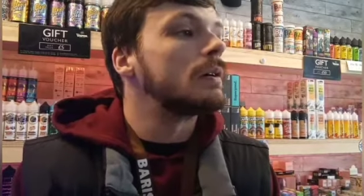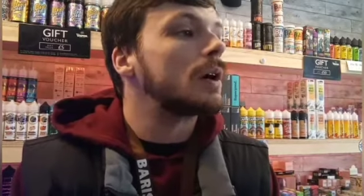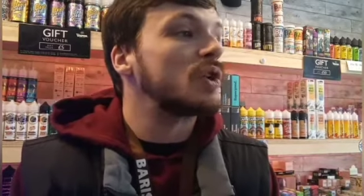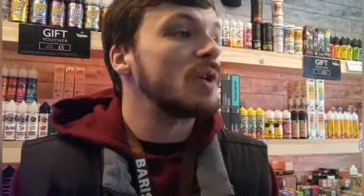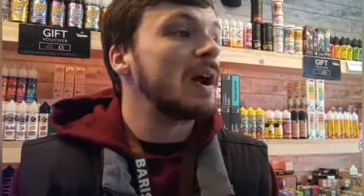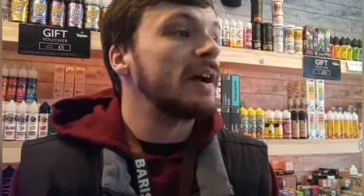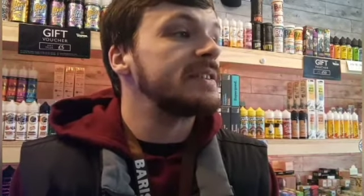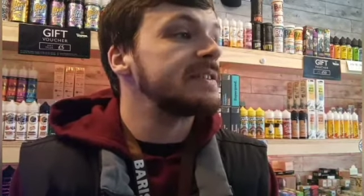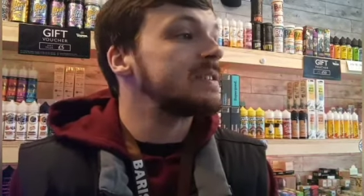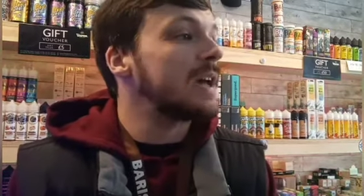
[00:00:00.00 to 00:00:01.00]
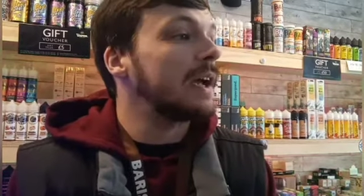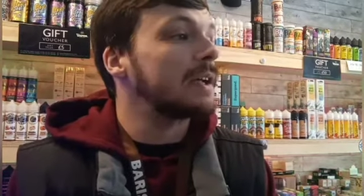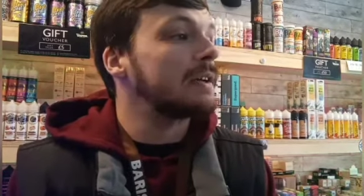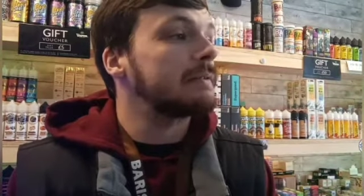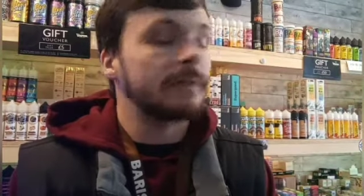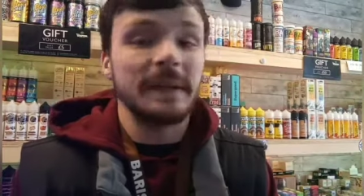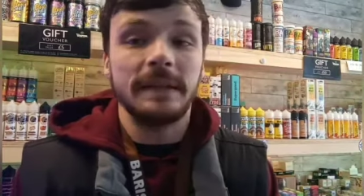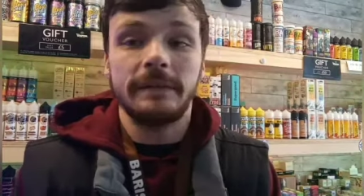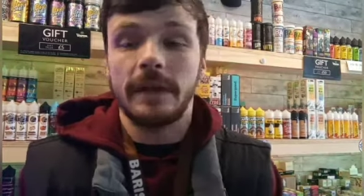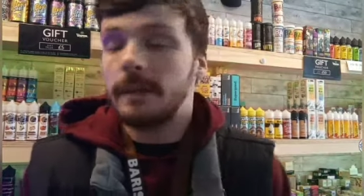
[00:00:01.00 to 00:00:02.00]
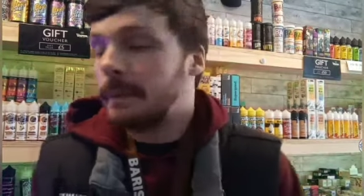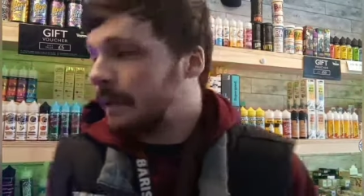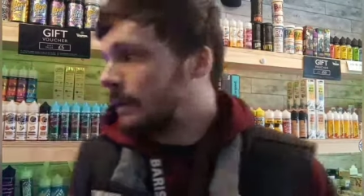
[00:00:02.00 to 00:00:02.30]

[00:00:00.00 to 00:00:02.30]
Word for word: Horizon Tech, Vandy Vape,